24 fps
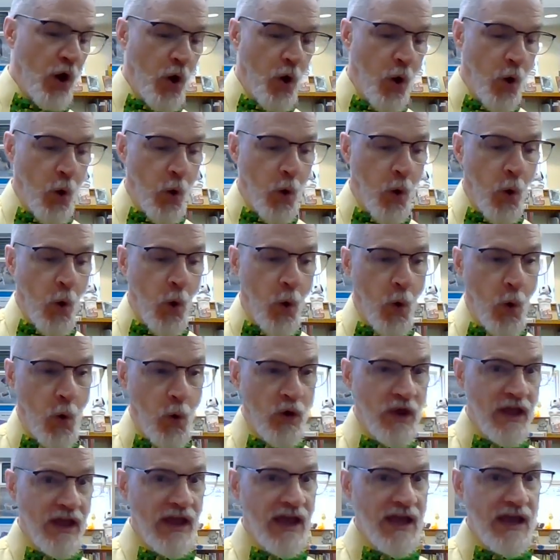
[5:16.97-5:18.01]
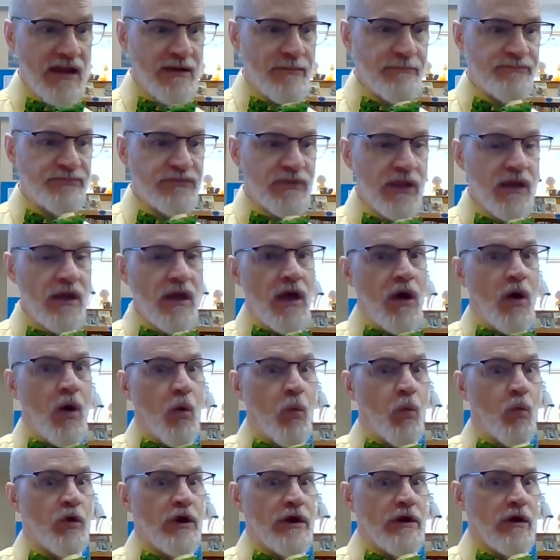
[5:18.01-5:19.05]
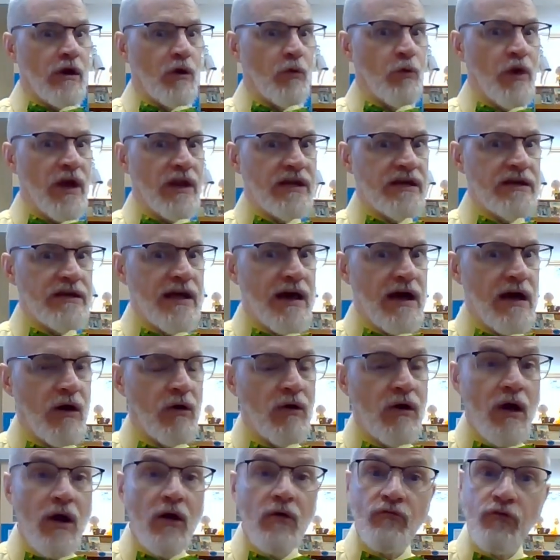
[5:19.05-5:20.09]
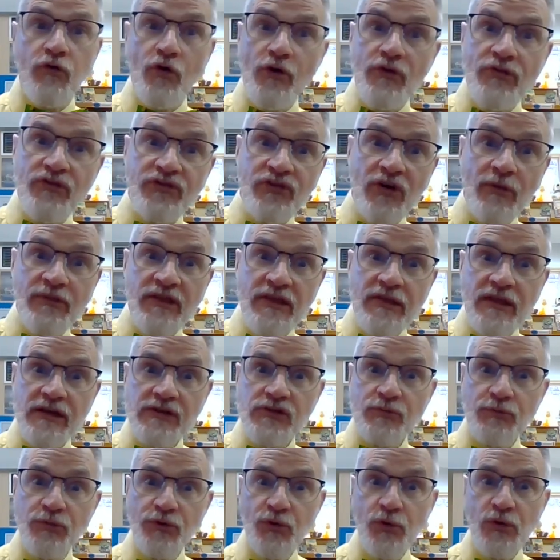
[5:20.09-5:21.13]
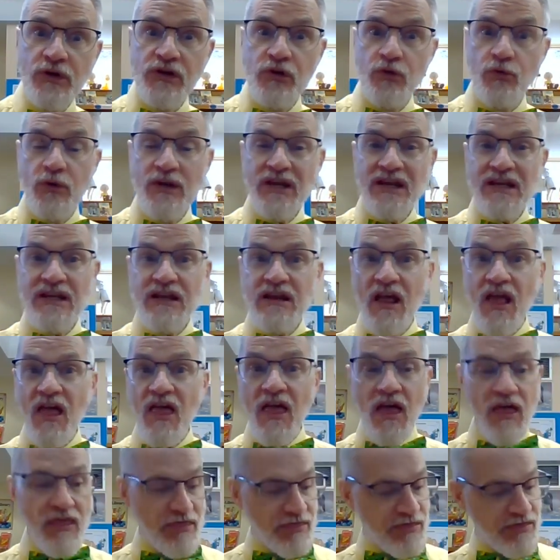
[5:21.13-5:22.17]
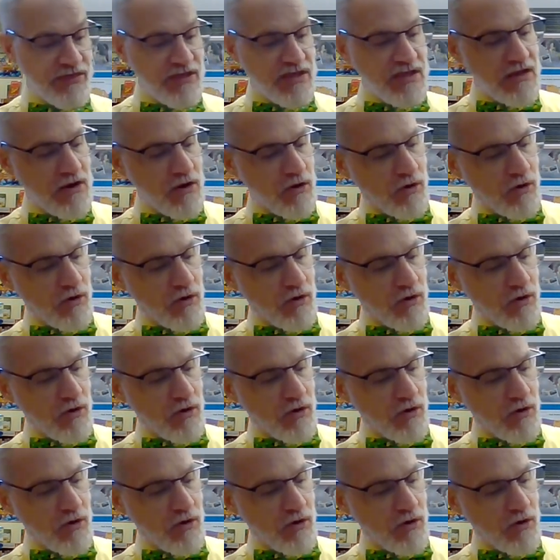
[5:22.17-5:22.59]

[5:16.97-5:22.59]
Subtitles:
Okay, we are ready now for something that's blue and green, the